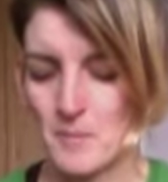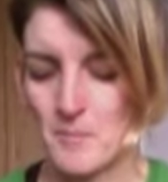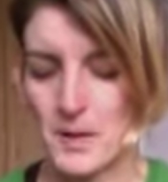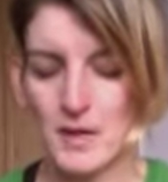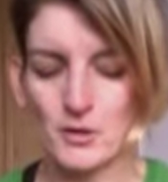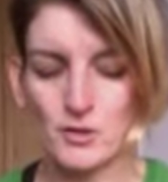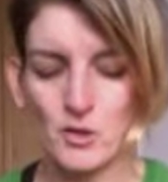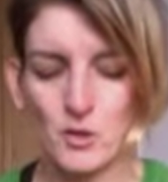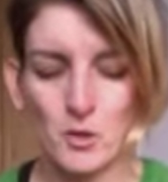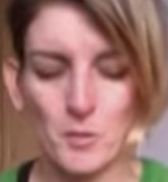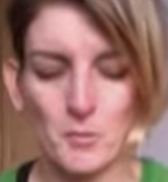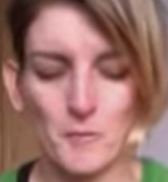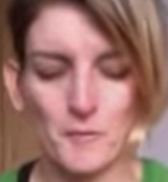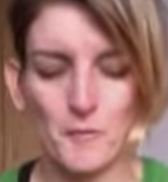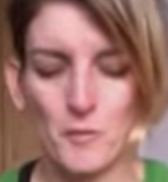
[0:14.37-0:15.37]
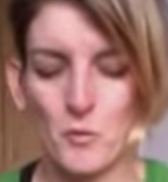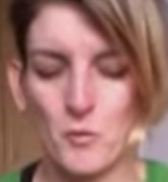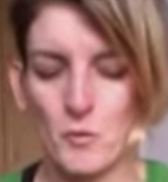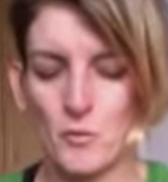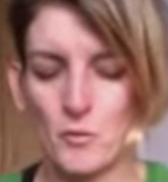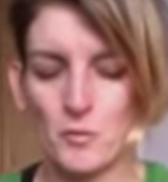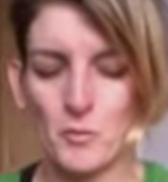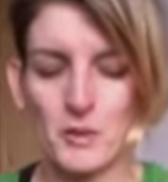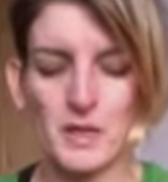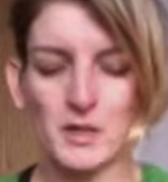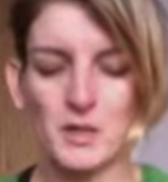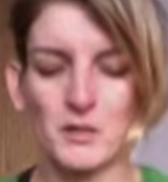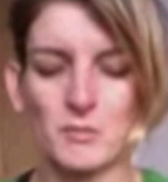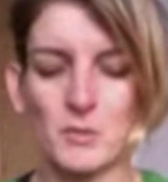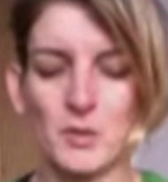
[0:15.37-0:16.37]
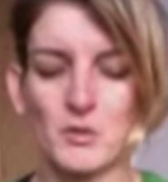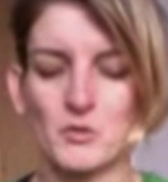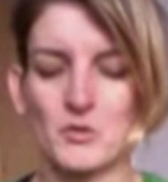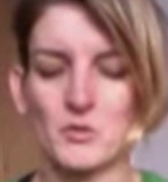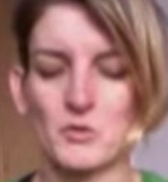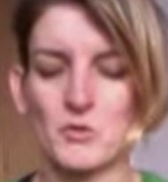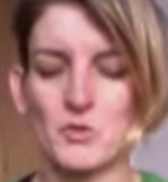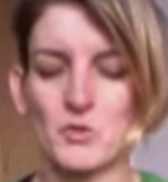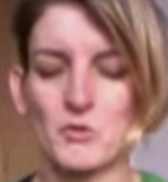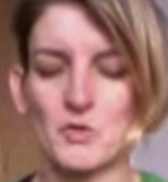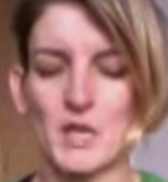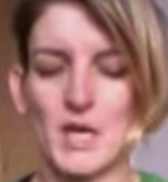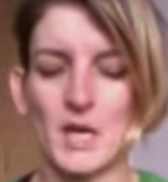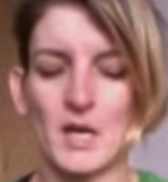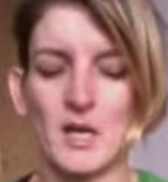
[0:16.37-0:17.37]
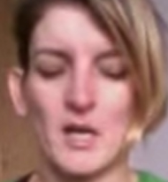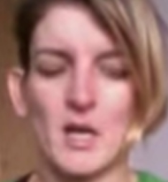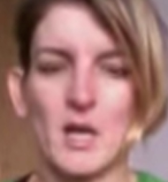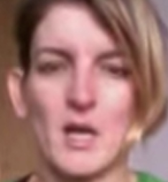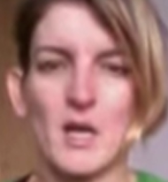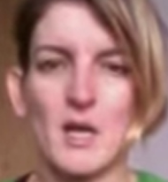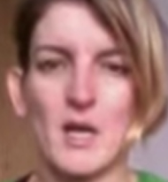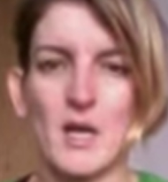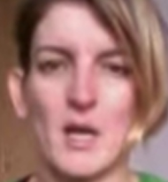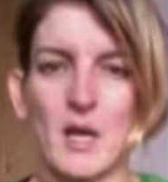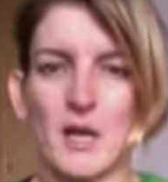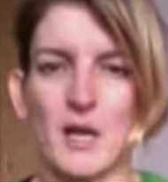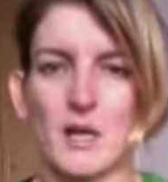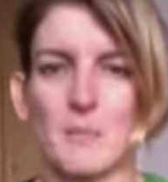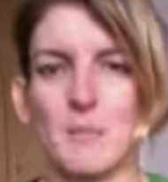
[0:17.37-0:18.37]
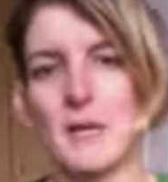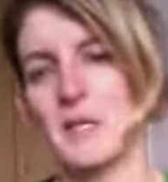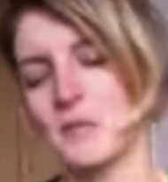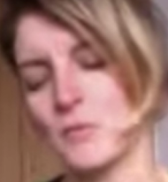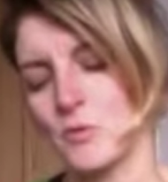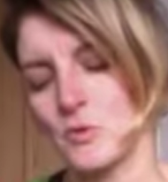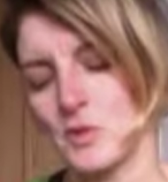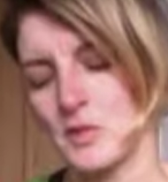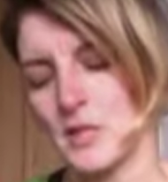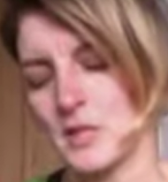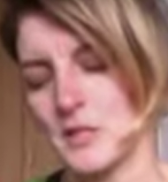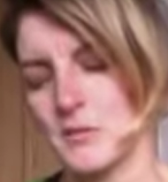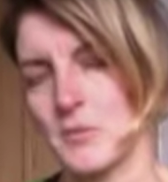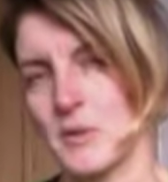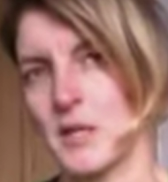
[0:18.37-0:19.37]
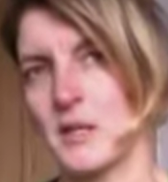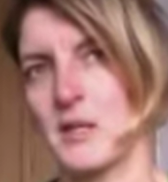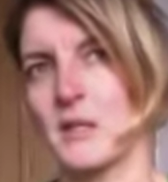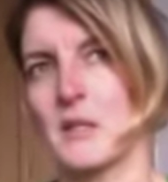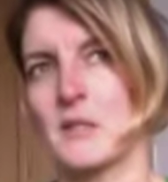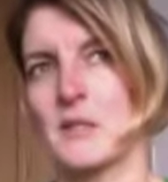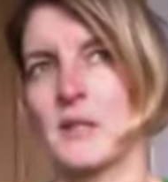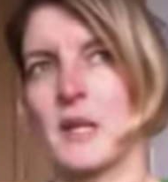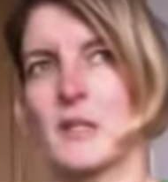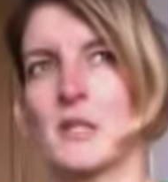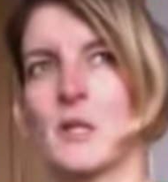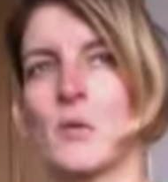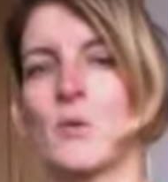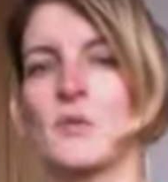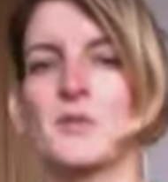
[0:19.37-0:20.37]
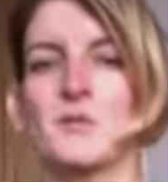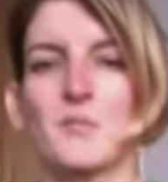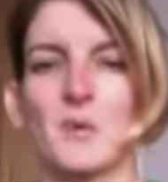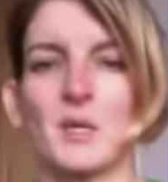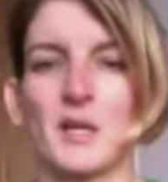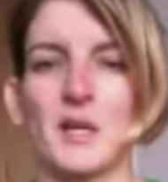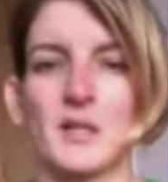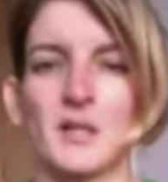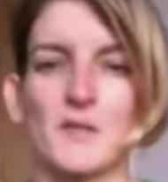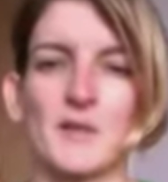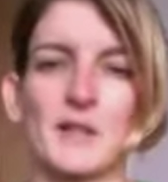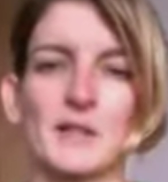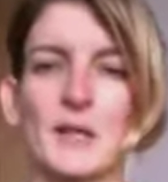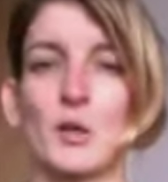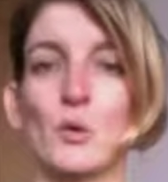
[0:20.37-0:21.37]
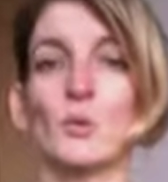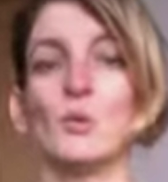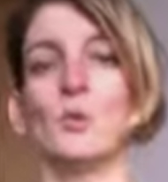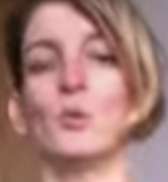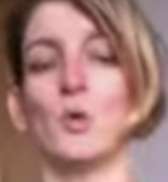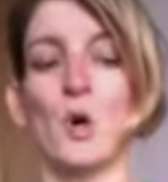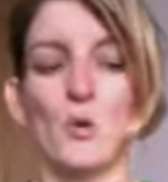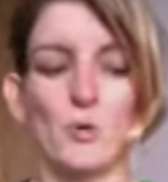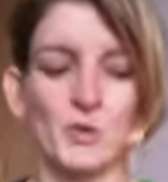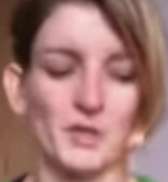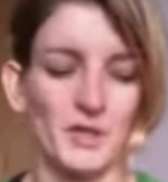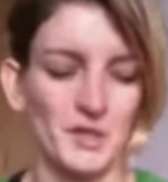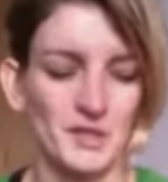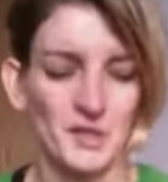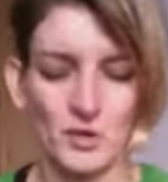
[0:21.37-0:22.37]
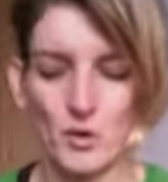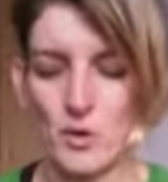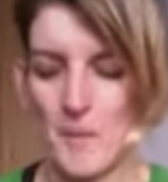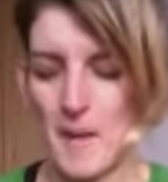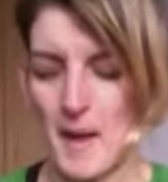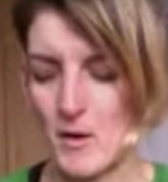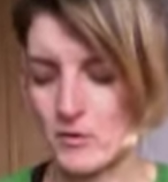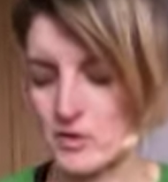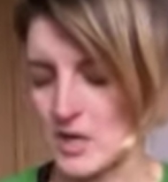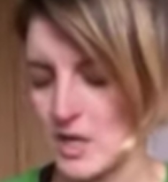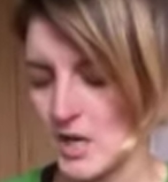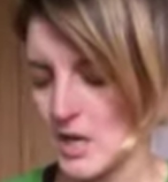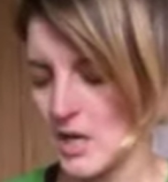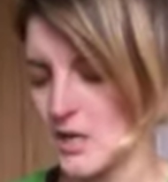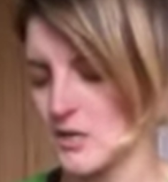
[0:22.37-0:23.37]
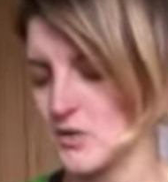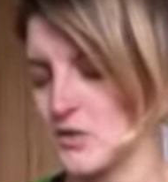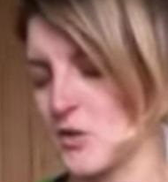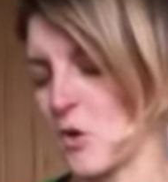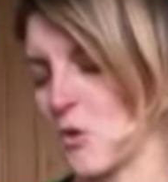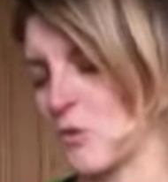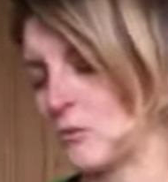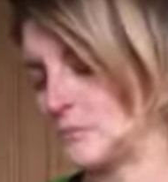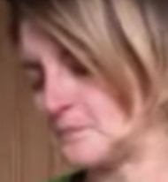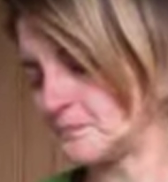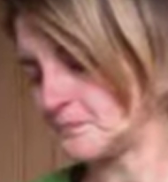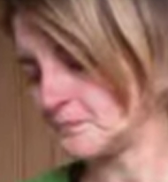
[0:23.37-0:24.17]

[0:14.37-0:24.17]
packed her up for the week because I was using a base water last week and it's getting all springy and I felt like, ooh, Oak needs to come out, so